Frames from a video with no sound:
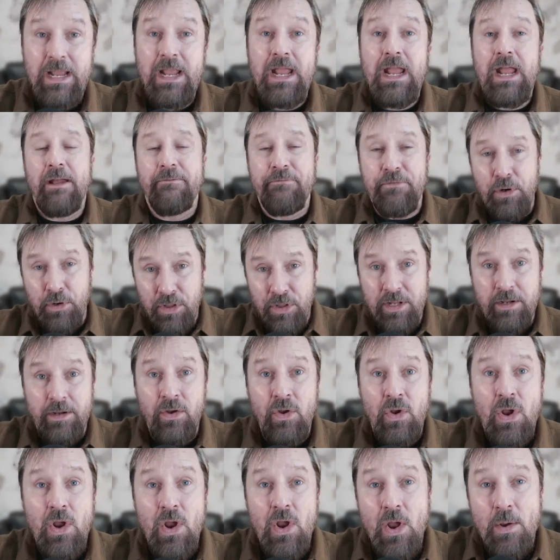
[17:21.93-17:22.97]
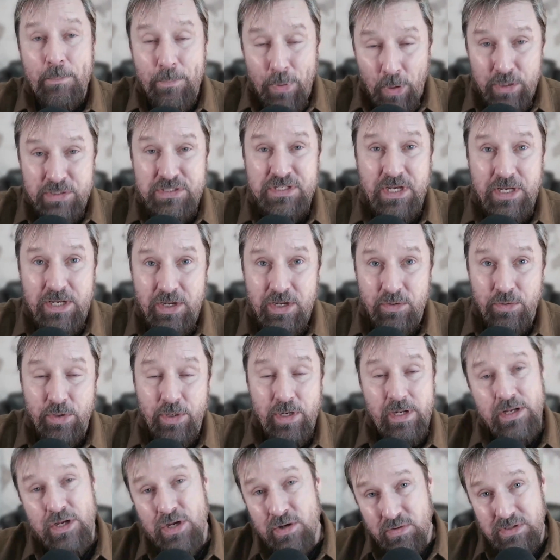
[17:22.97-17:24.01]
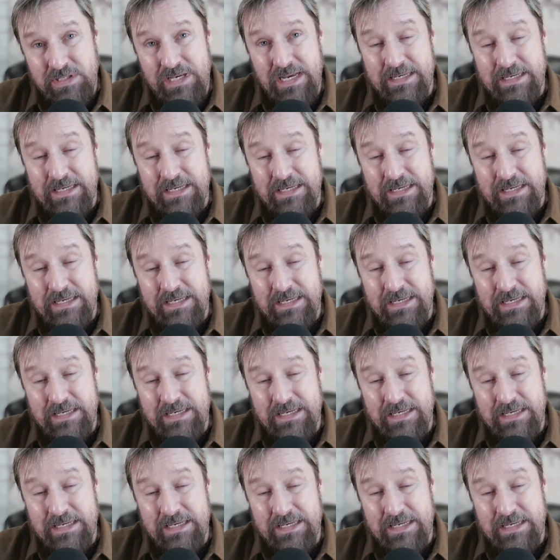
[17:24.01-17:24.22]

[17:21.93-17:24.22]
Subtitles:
If they're the persecutor and you see